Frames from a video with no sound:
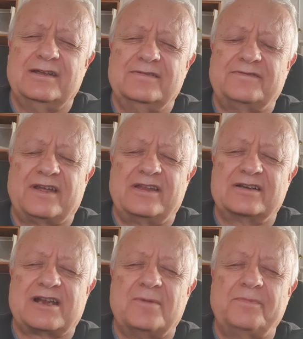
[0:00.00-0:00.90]
Father,
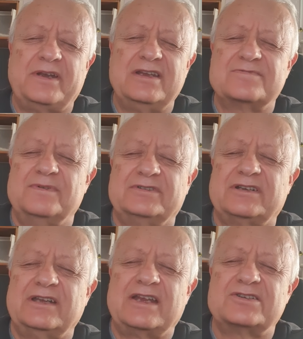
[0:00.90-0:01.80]
companies,
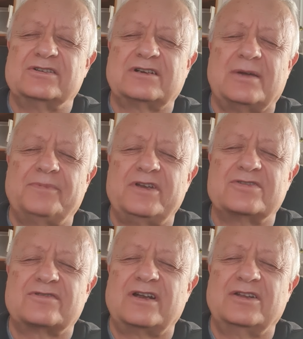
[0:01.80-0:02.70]
multinational companies
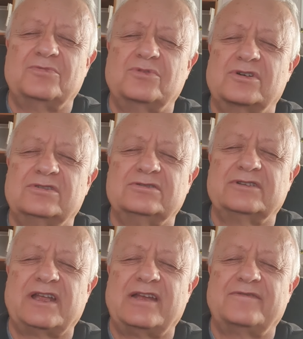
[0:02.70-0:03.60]
around the
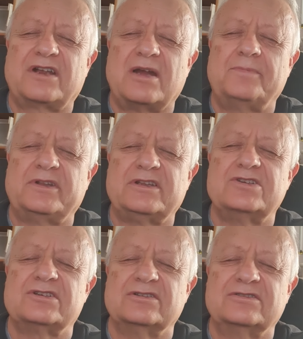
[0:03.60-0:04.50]
world have
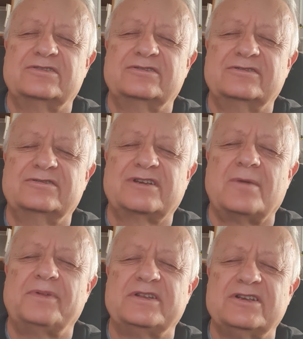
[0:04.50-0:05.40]
competition
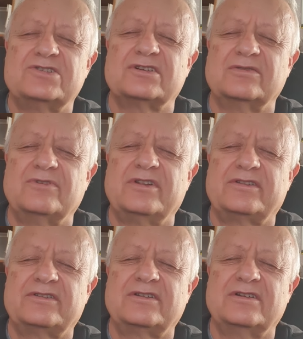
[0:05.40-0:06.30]
with
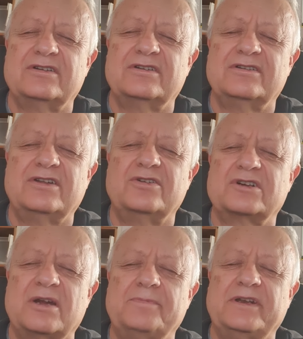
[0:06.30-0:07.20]
other
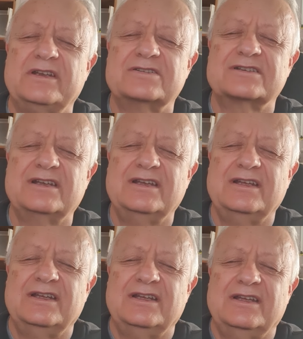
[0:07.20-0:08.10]
companies.
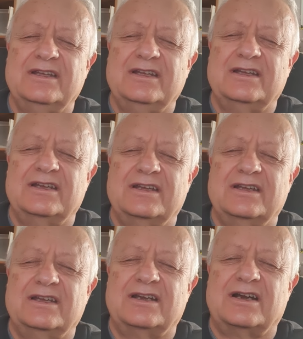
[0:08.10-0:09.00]

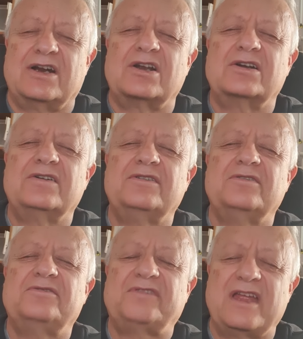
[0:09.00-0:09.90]
Our
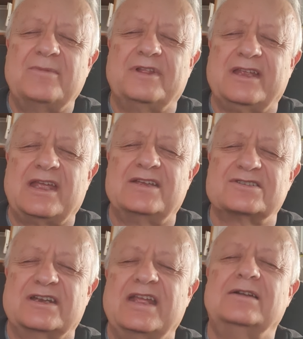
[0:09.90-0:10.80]
family has
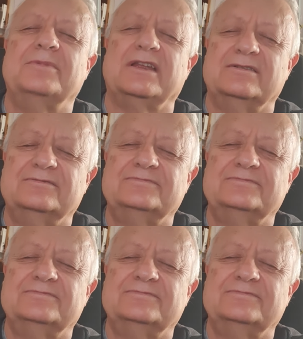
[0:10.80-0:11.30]
an enemy